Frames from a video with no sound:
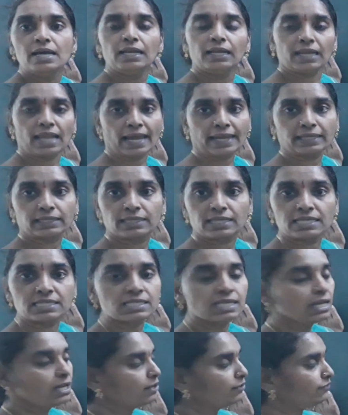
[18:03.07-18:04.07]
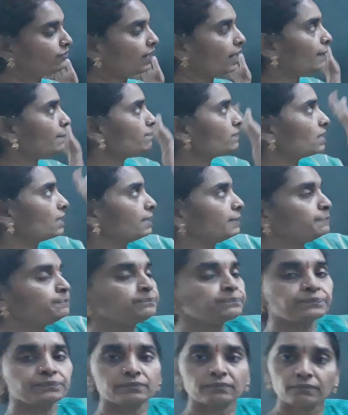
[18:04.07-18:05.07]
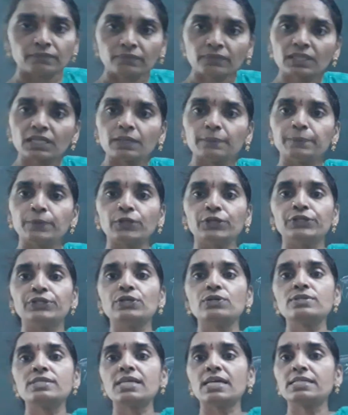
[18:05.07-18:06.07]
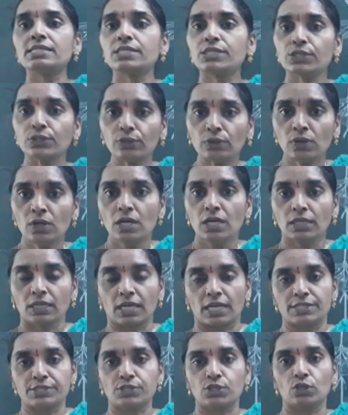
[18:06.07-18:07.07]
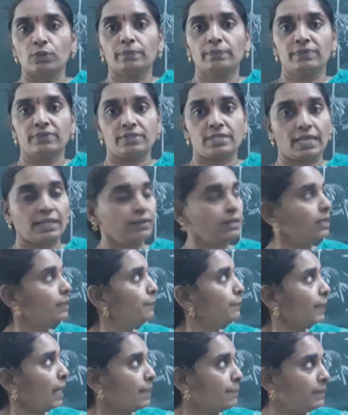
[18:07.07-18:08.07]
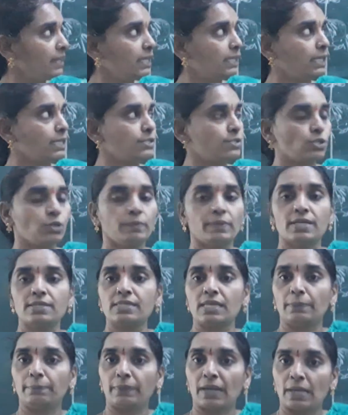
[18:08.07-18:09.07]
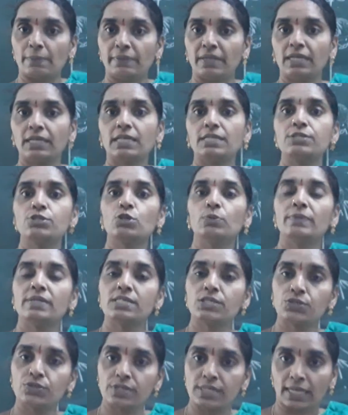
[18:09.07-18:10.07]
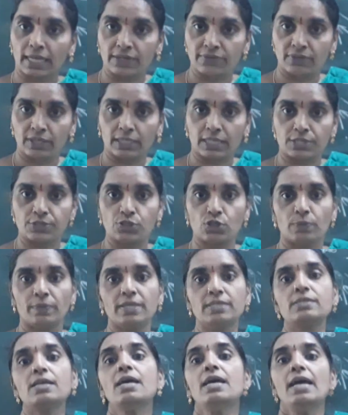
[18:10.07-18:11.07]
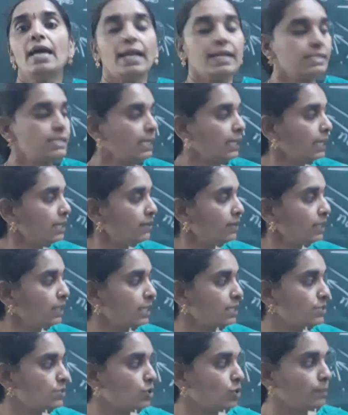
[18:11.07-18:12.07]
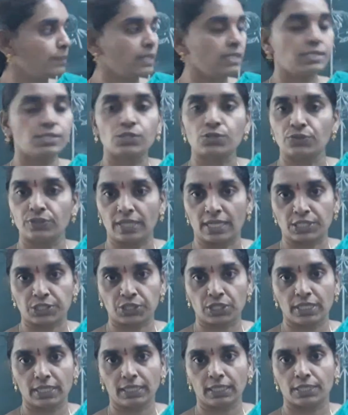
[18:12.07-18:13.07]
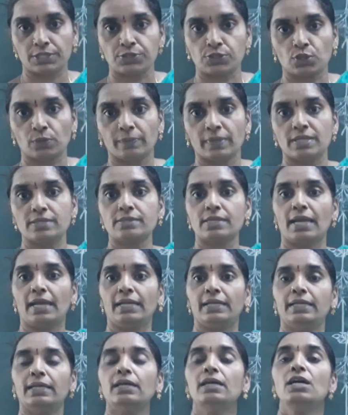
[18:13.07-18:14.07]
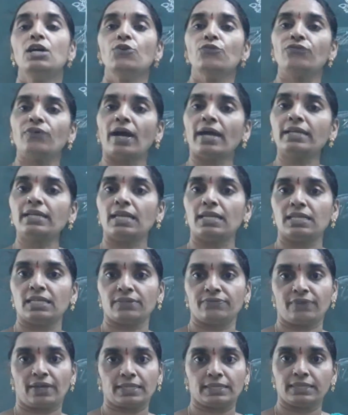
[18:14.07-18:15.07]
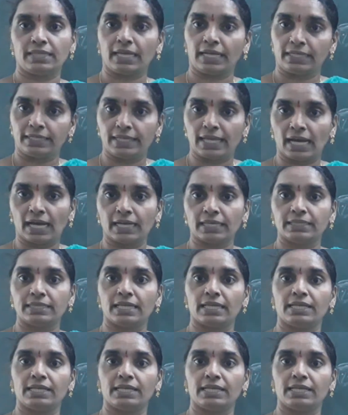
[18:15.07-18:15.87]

like this from the producers to primary consumers, and primary consumers to secondary consumers, and secondary consumers to tertiary consumers, and finally when they die